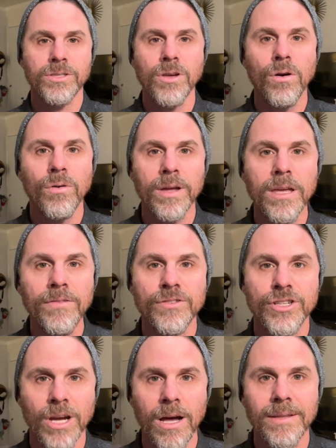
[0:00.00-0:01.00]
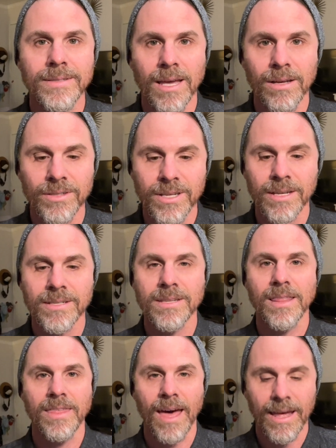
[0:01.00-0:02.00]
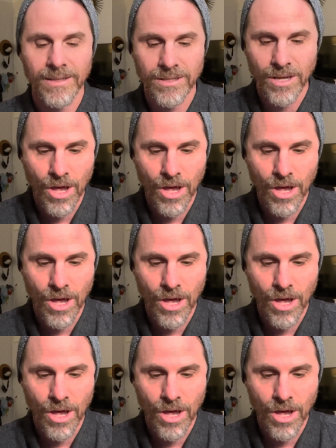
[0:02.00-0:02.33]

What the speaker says: So if John tells us that